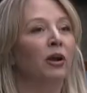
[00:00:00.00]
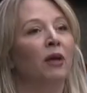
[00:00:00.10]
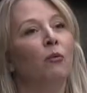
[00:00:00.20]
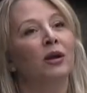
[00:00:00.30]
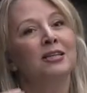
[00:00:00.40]
And
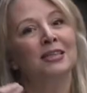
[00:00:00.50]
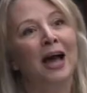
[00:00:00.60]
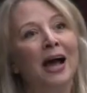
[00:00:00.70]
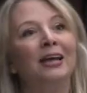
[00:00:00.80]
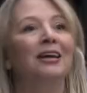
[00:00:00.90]
what is
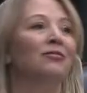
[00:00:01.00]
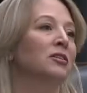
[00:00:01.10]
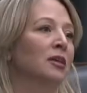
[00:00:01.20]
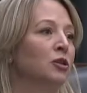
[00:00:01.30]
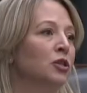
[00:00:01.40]
lacking in
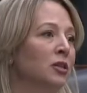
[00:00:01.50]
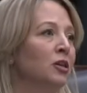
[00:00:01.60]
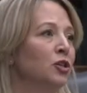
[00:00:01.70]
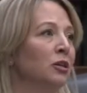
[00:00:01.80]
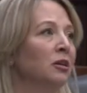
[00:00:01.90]
this
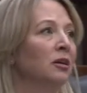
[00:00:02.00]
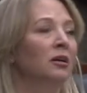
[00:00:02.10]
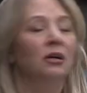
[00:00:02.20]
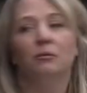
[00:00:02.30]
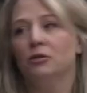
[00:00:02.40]
legislation,
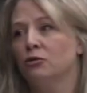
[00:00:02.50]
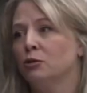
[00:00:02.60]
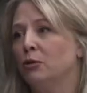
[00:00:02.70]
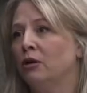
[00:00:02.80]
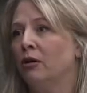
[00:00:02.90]
Mr.
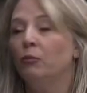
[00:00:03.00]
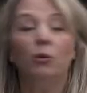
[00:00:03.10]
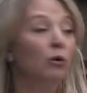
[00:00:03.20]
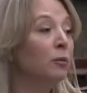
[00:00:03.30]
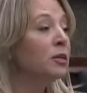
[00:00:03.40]
Speaker, and we
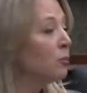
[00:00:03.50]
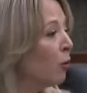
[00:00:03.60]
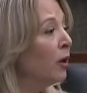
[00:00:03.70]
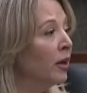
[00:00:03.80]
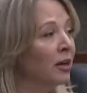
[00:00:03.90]
will be
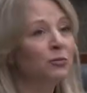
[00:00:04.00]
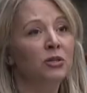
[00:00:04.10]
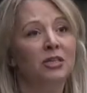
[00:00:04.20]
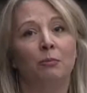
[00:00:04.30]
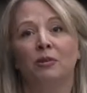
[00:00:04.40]
supporting it as we
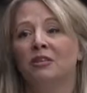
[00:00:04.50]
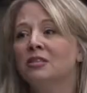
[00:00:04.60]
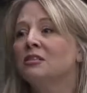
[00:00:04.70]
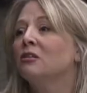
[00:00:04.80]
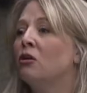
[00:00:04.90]
said, but this
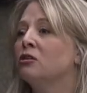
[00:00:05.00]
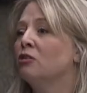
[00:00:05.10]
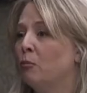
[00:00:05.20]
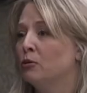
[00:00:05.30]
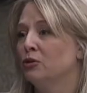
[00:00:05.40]
is a lost
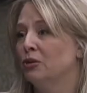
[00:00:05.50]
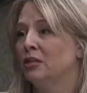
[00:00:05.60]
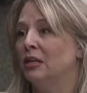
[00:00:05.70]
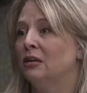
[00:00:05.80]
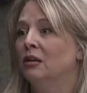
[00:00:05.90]
opportunity.